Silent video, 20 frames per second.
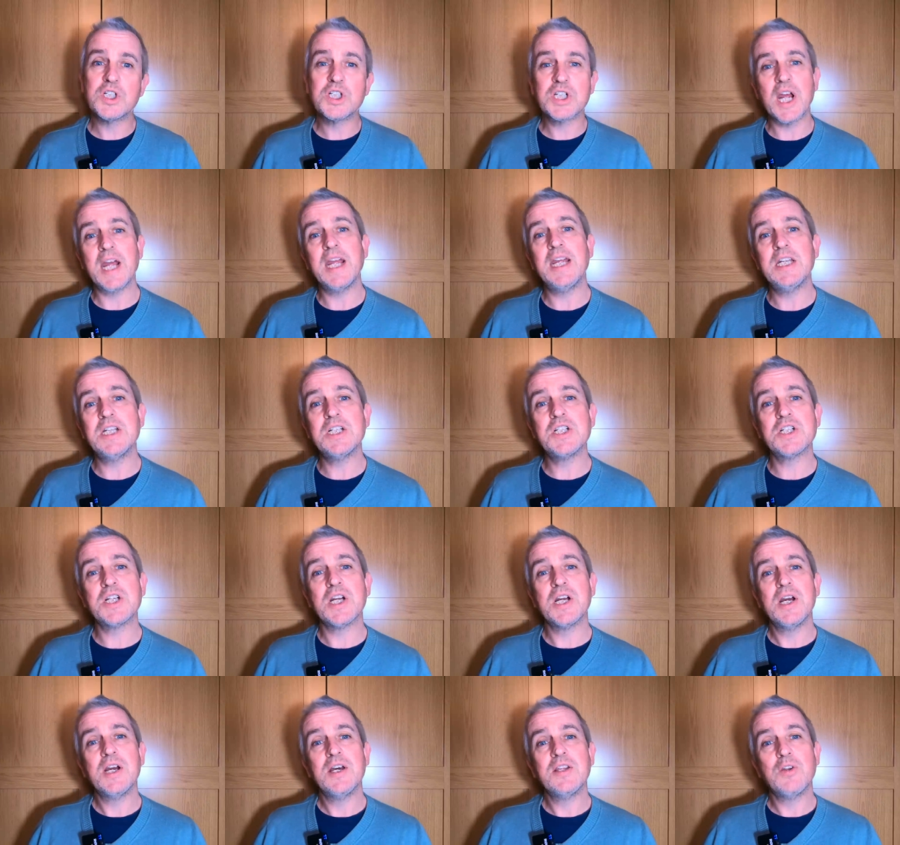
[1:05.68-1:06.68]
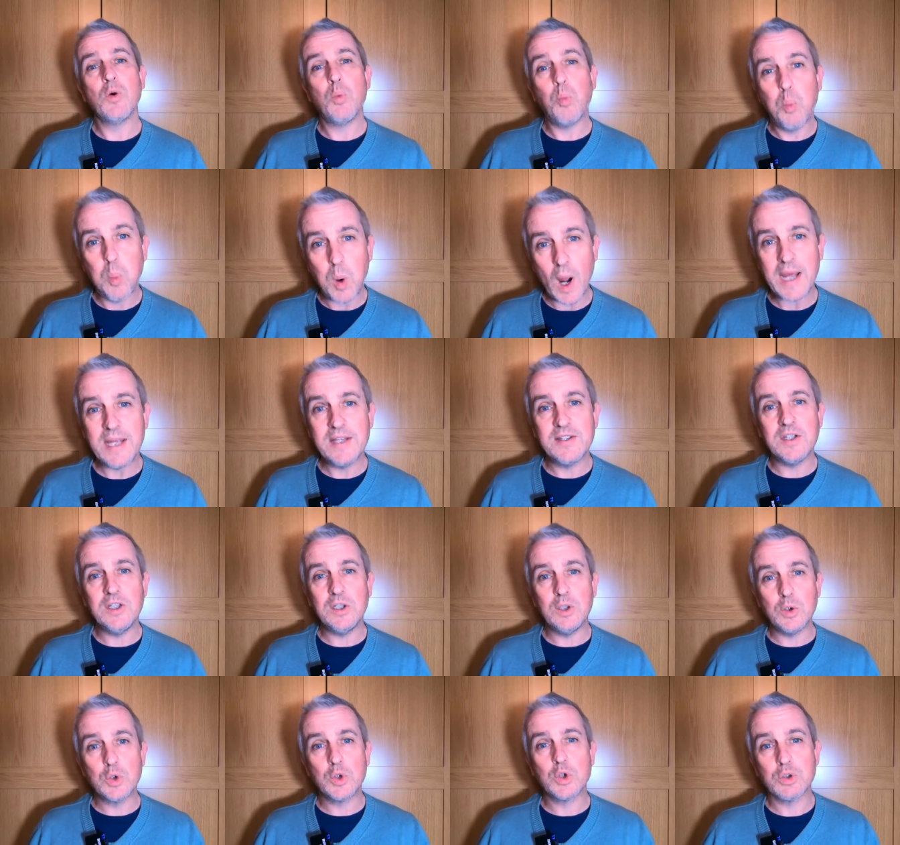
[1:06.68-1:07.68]
change the way that
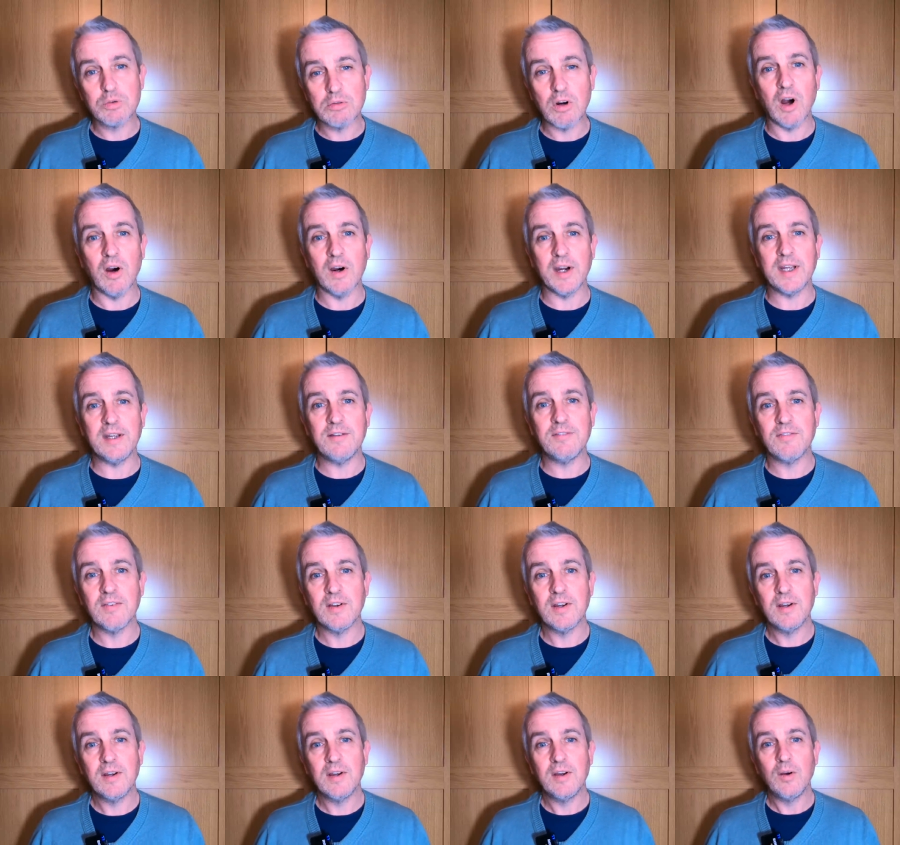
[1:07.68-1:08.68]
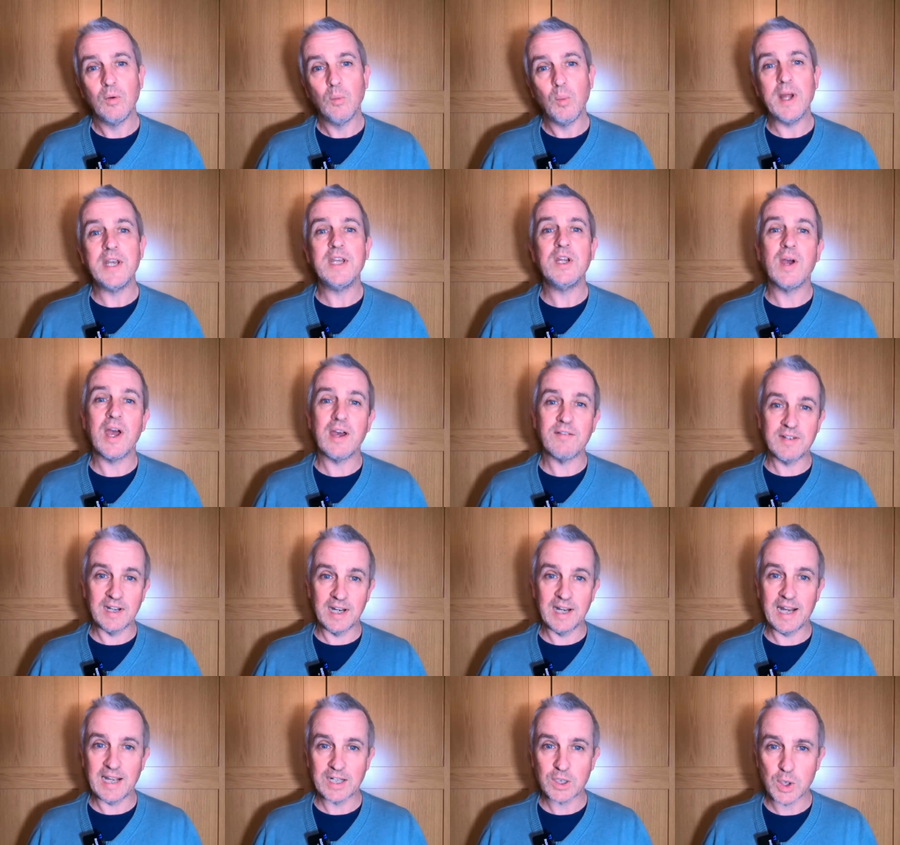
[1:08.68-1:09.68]
you drive when you have an
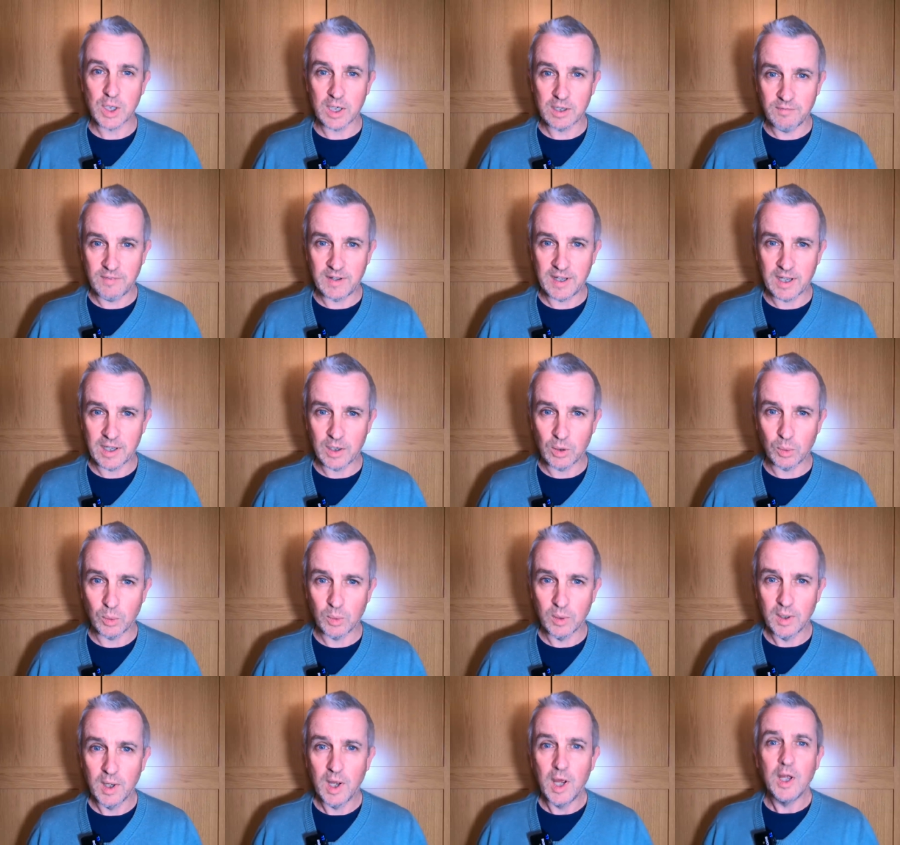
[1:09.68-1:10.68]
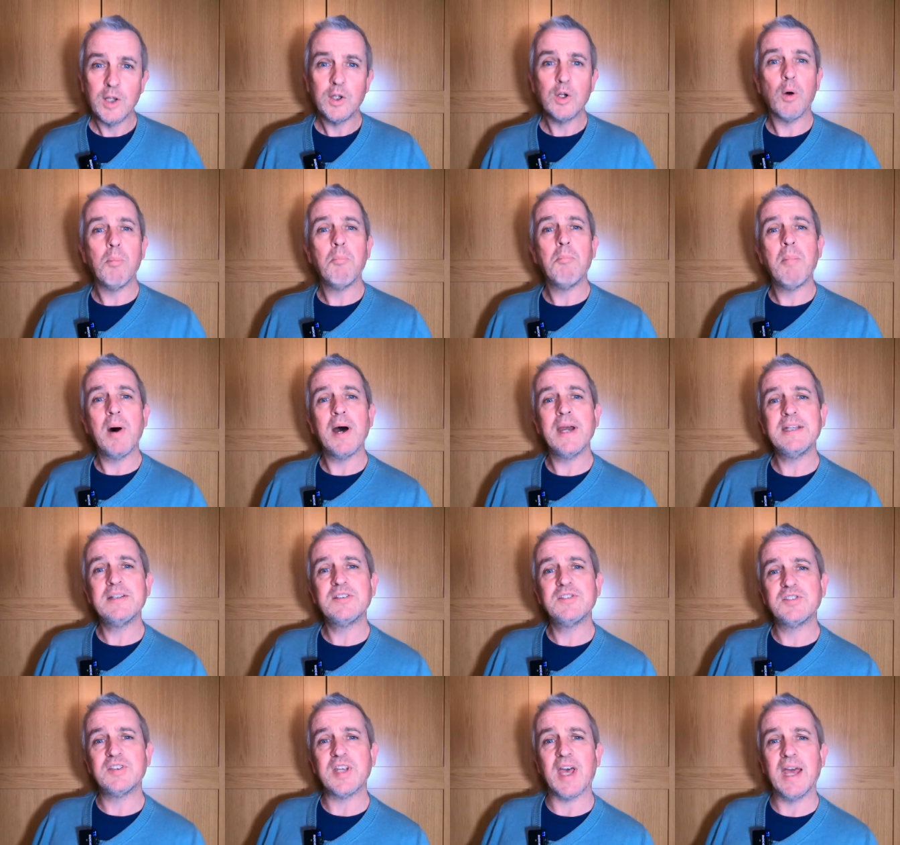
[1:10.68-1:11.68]
electric vehicle. Your
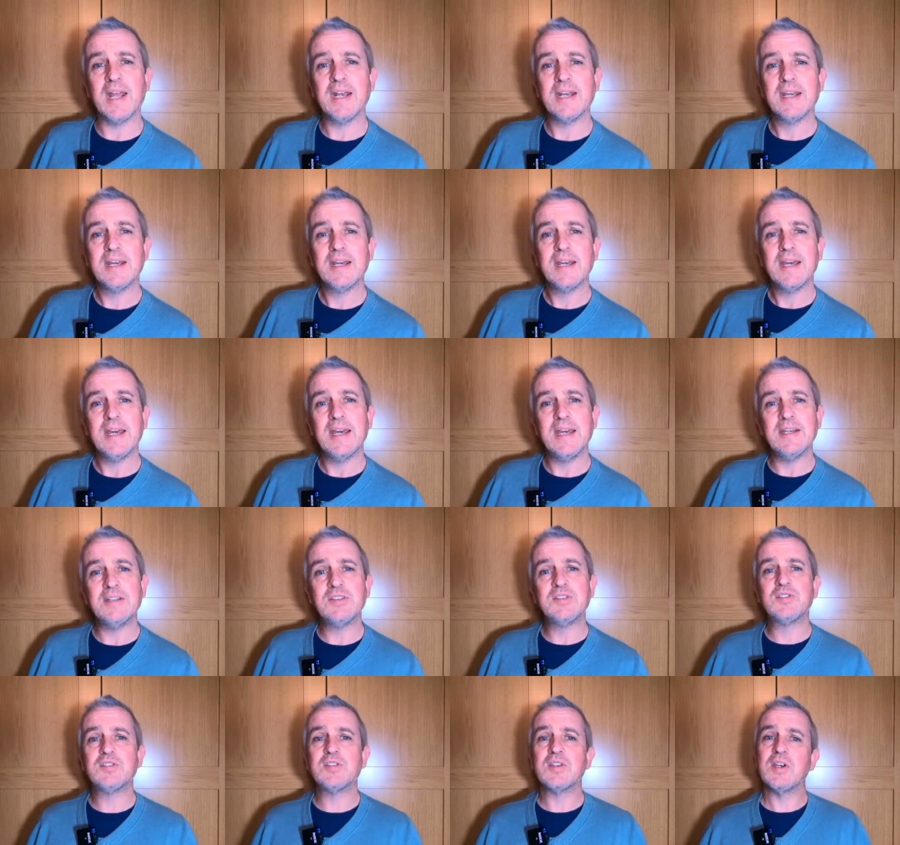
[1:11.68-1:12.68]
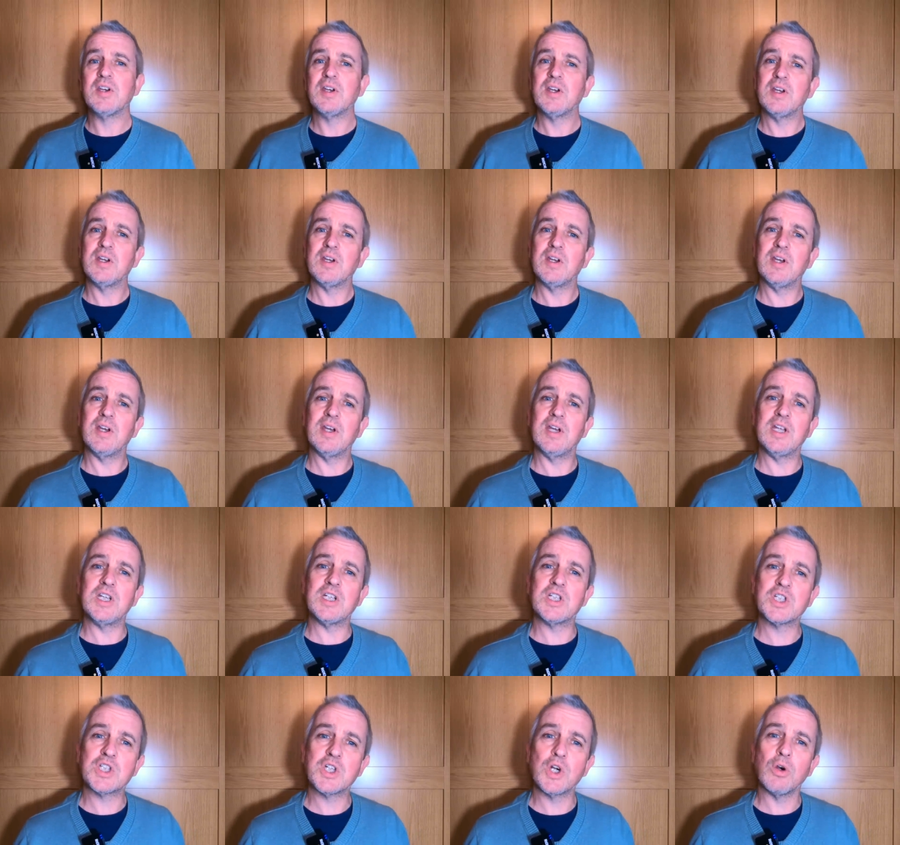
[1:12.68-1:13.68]
mindset is
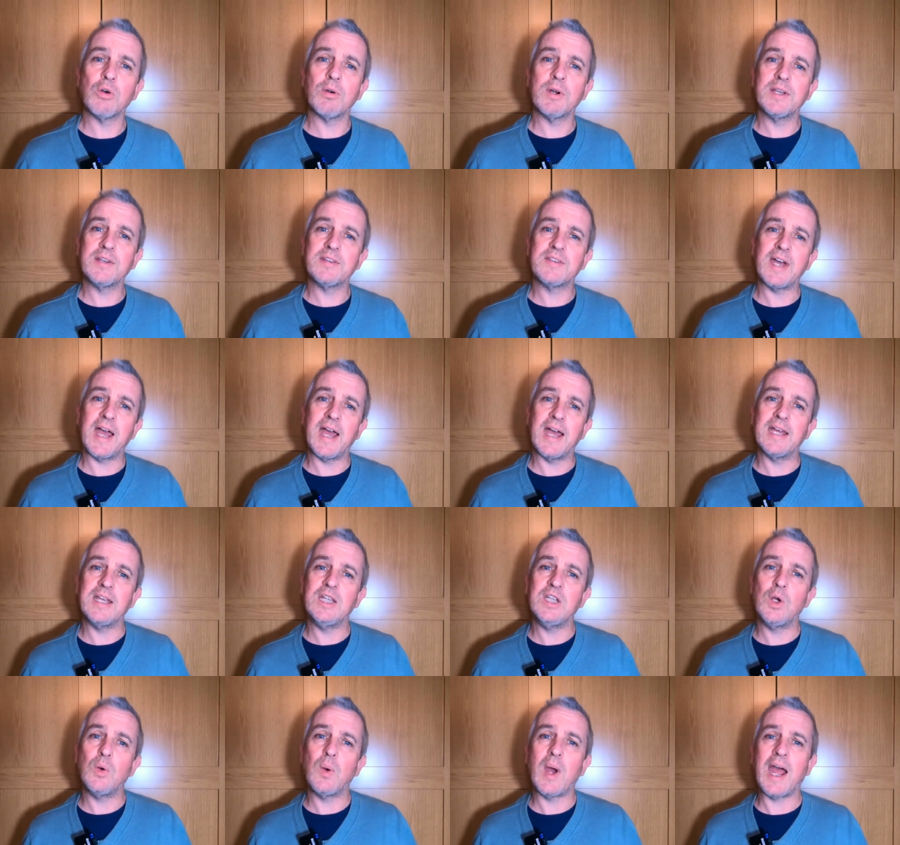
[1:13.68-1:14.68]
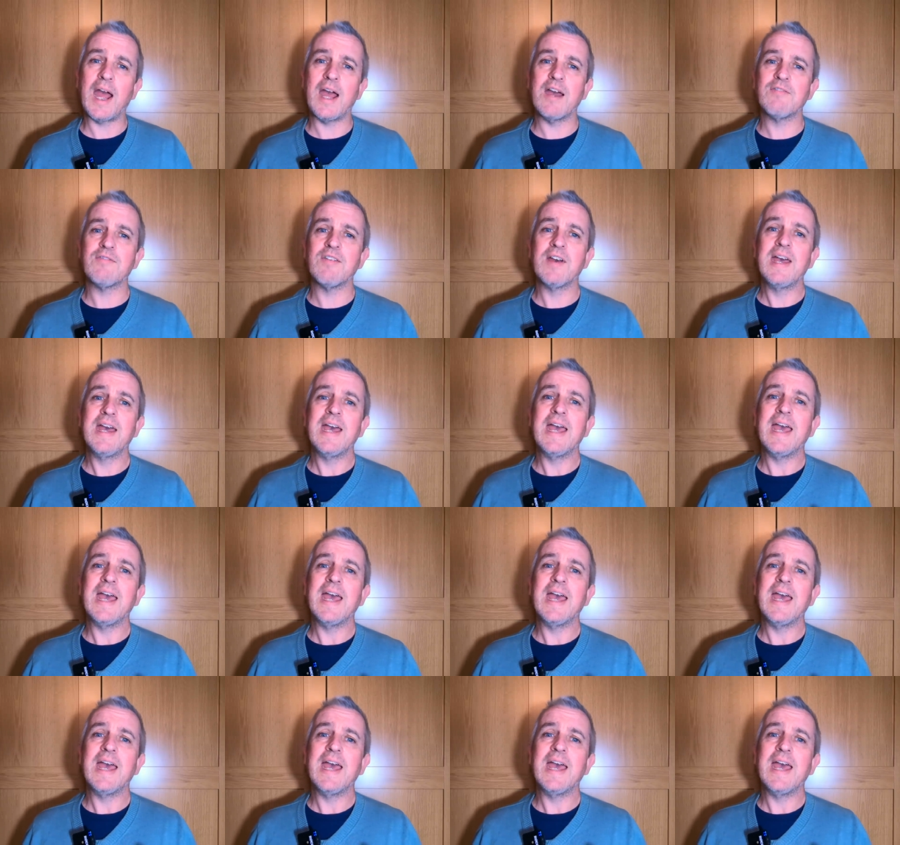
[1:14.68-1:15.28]
ensuring that you have